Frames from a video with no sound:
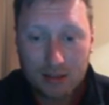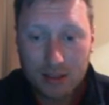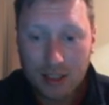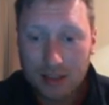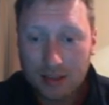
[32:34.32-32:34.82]

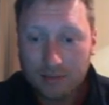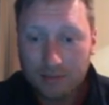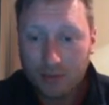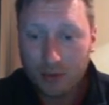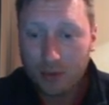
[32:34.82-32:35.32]
season.
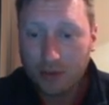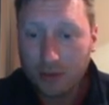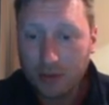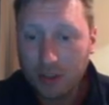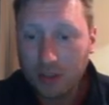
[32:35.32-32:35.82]

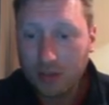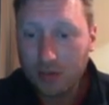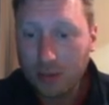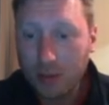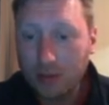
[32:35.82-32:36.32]
35 starts,
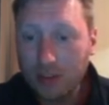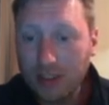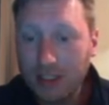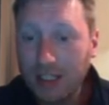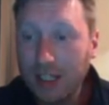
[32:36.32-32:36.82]
3 appearances
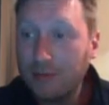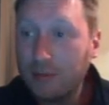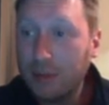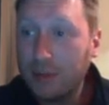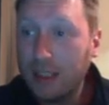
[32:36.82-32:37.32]
and
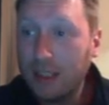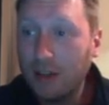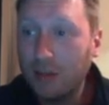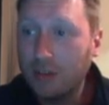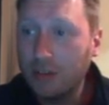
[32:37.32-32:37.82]
11 Premier League
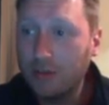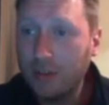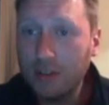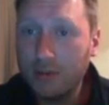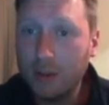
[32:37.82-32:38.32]
goals, so
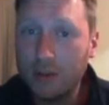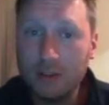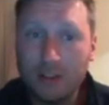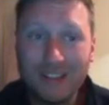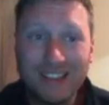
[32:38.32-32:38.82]
very well
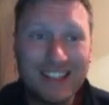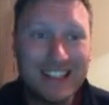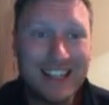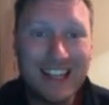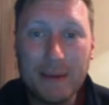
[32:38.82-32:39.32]
done
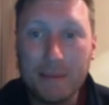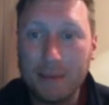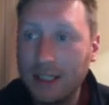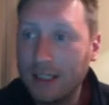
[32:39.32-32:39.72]
to him.